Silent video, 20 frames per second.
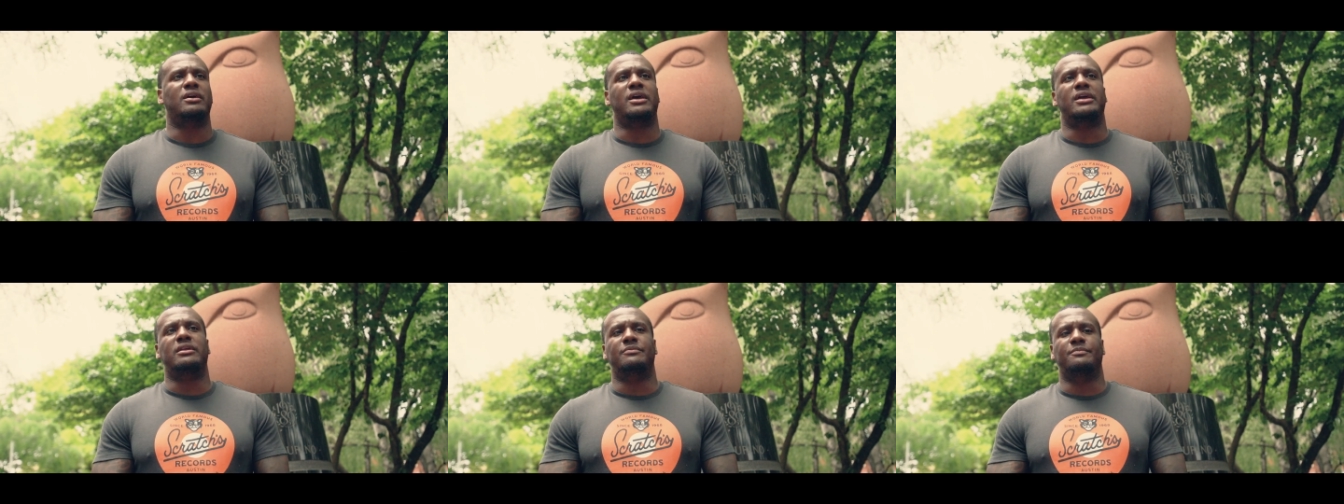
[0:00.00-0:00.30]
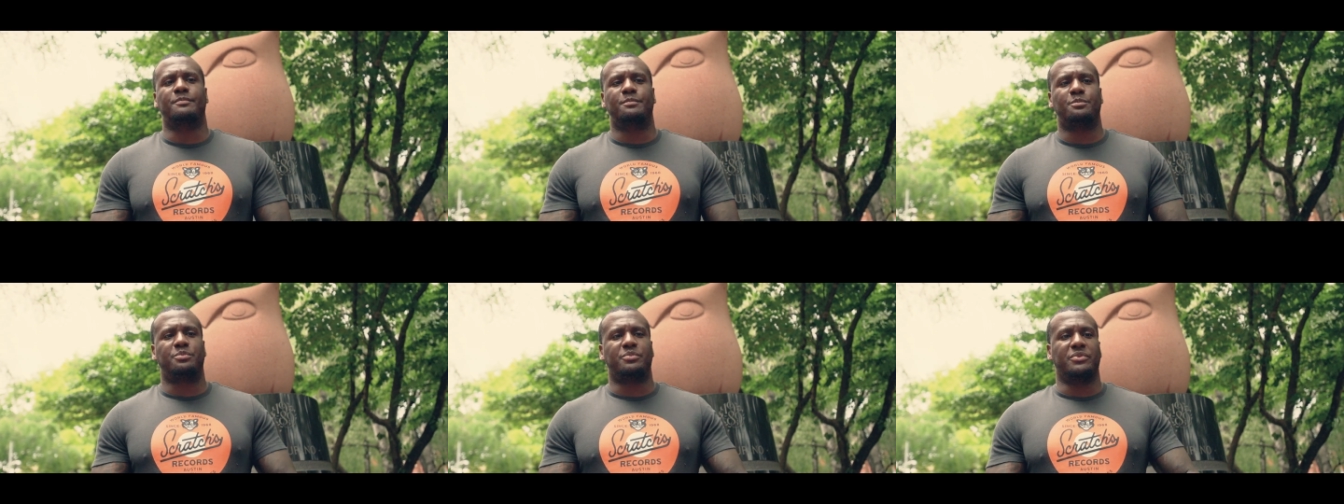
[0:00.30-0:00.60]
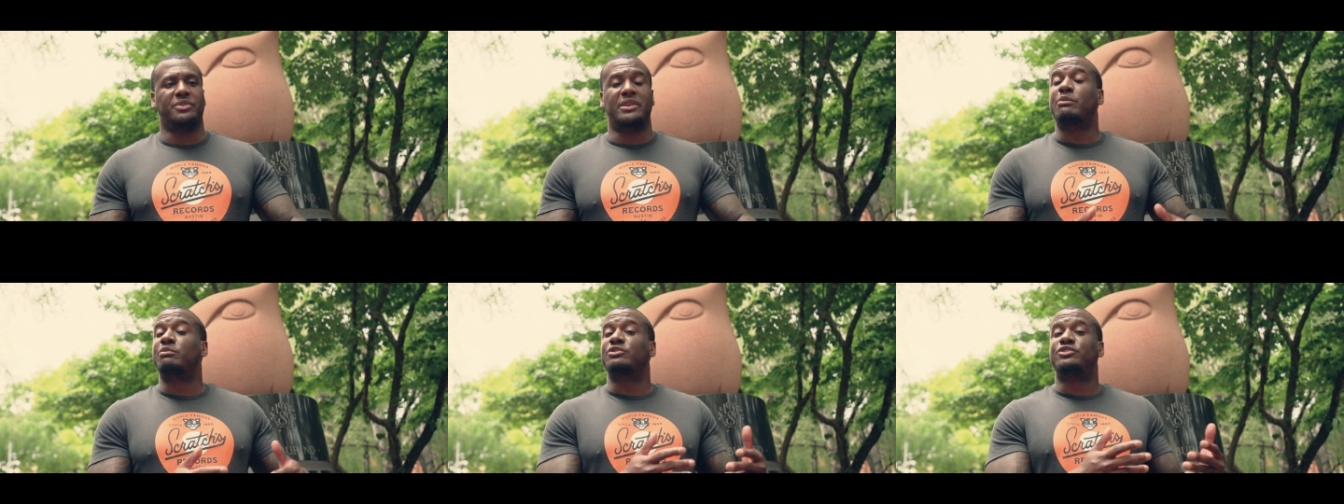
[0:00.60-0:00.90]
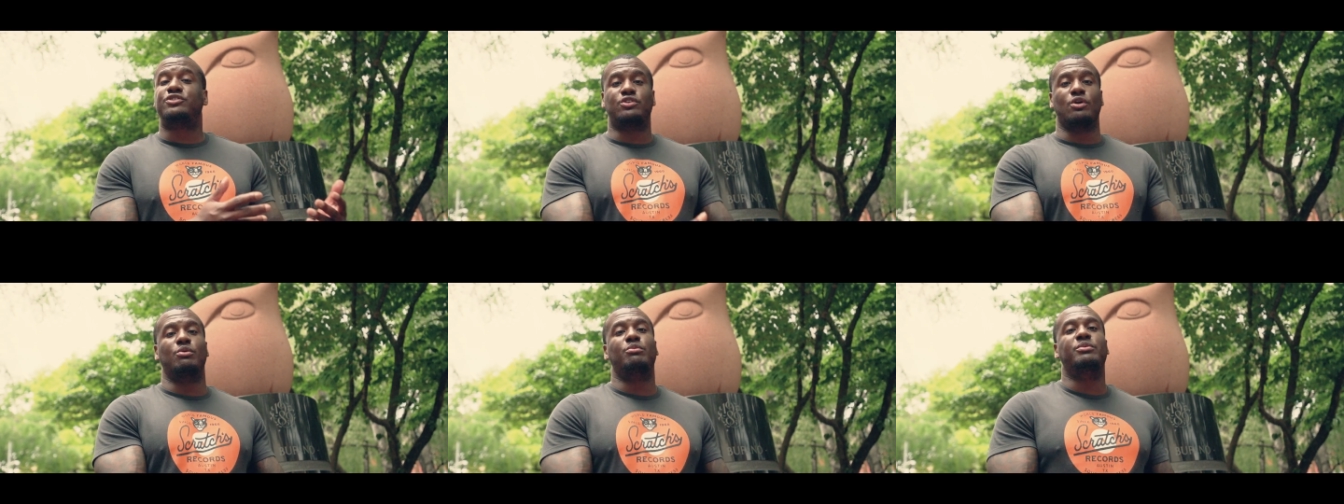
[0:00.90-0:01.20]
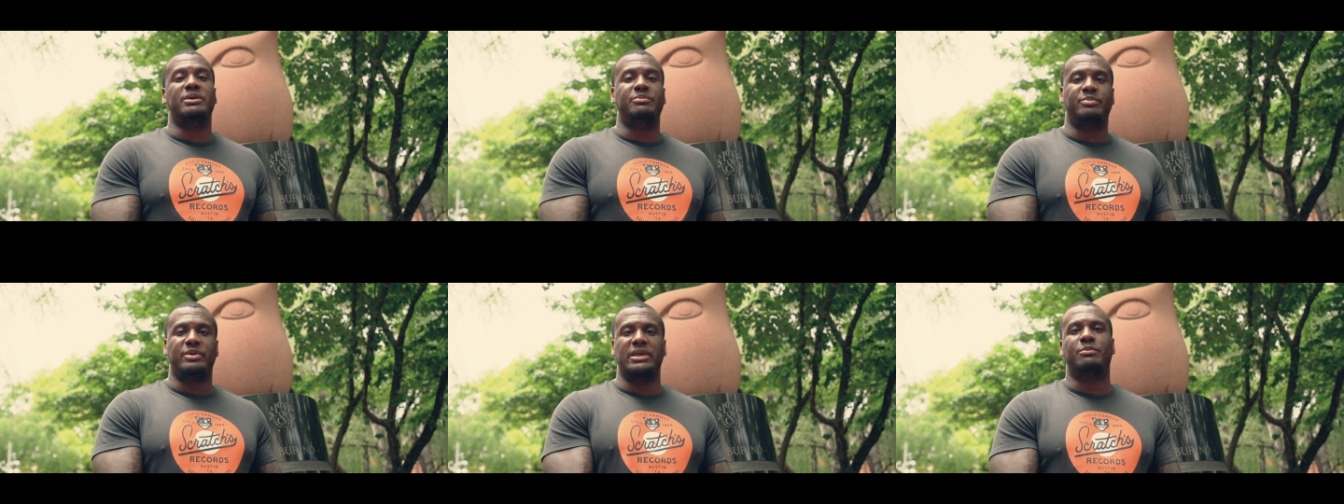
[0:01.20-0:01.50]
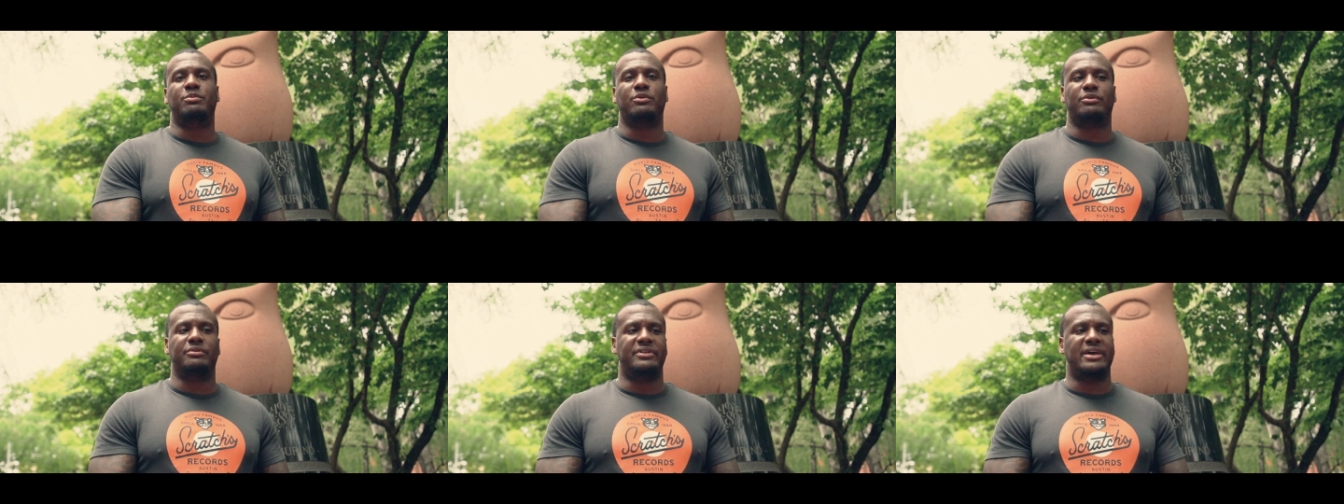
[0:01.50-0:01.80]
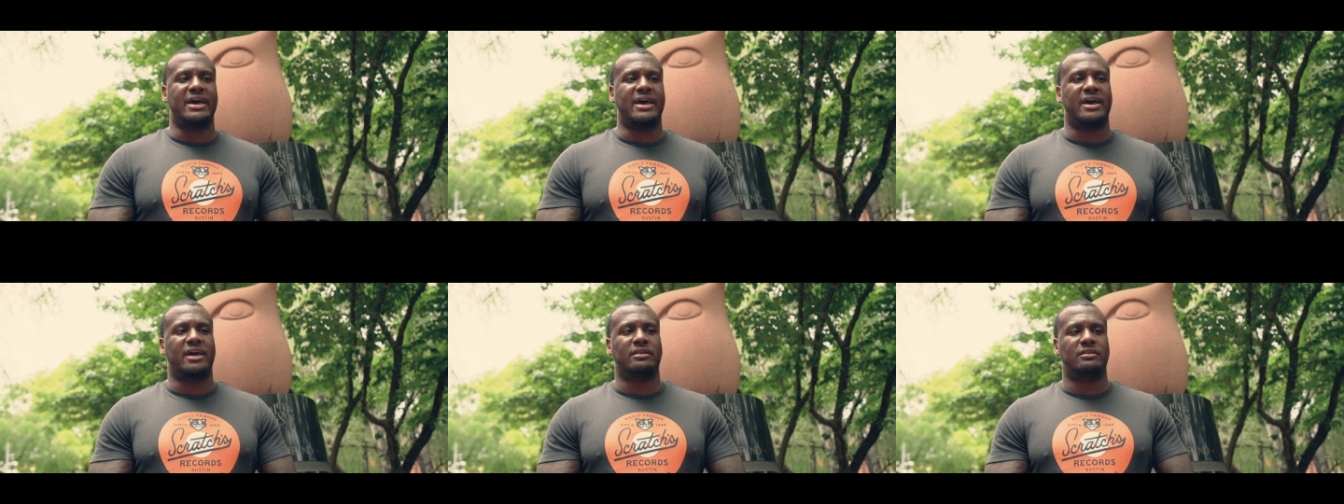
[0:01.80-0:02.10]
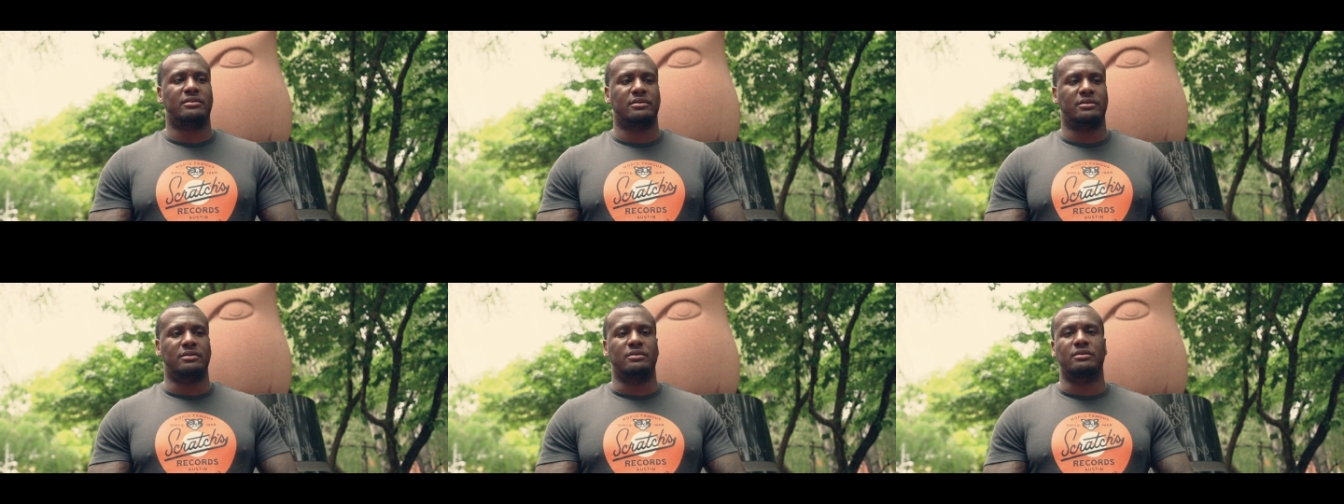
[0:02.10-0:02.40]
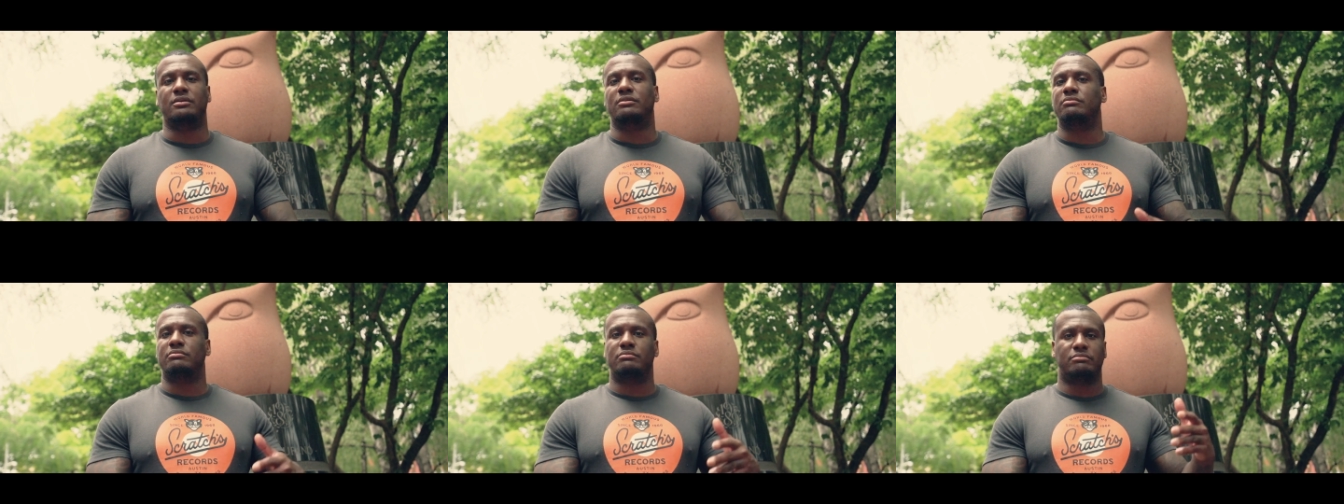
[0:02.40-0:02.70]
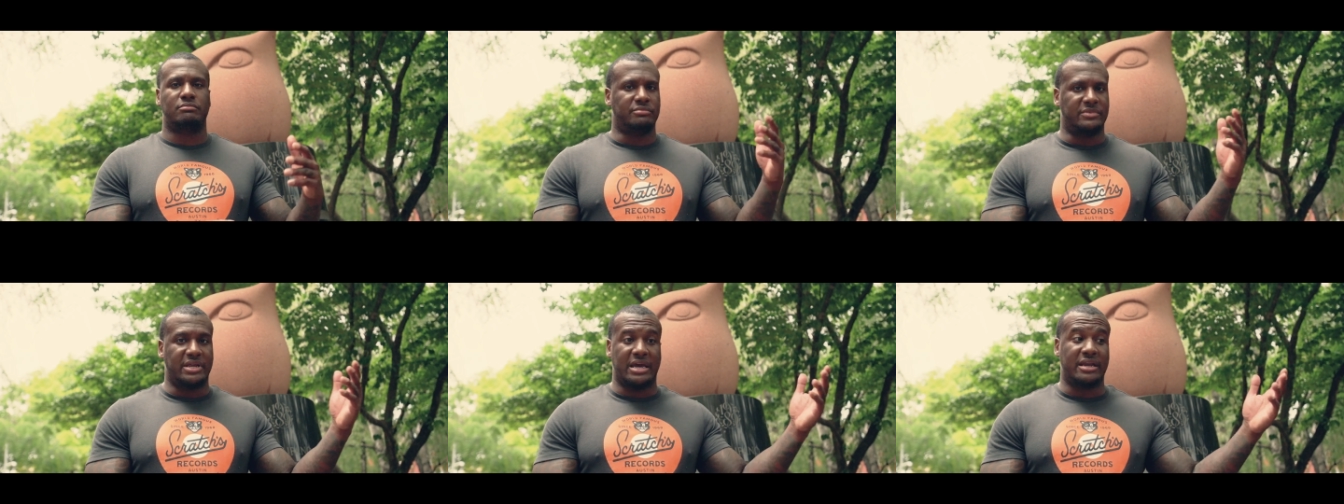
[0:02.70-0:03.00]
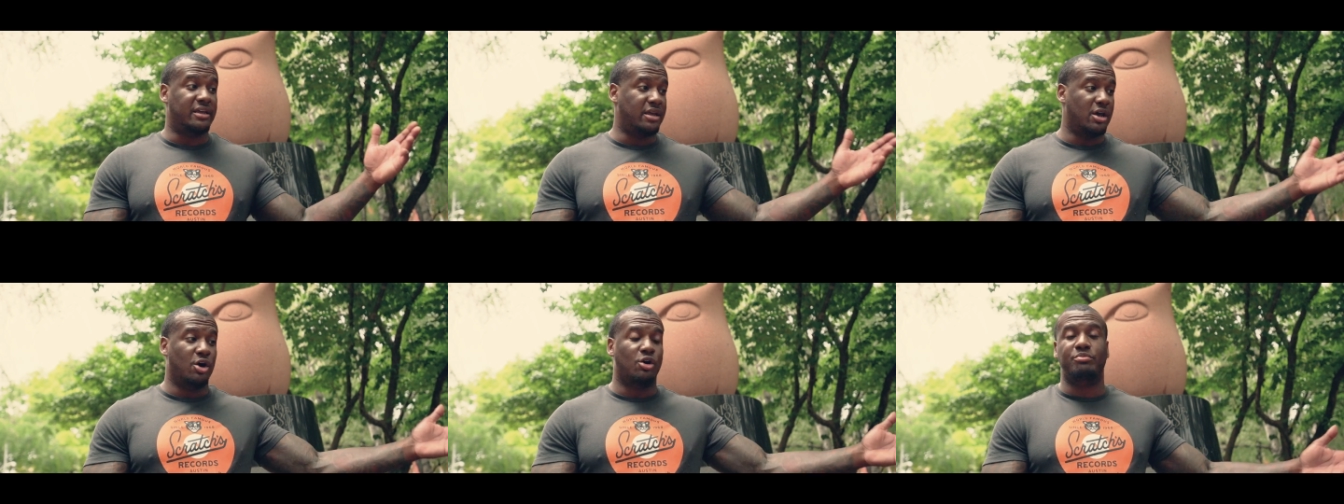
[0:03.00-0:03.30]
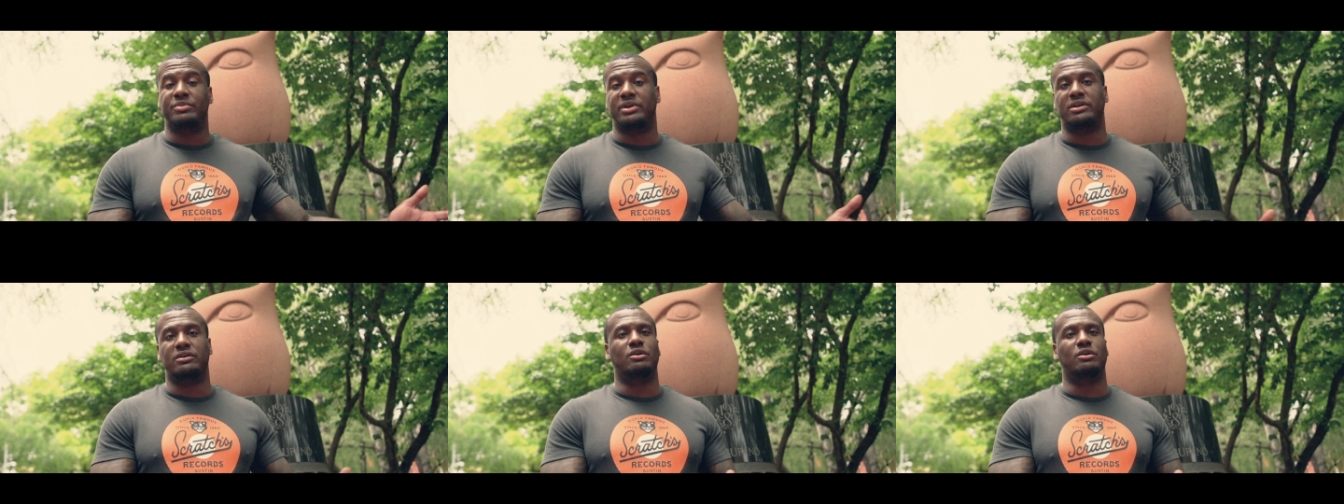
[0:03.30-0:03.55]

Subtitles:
And there were so many people that, you know, that it helped me.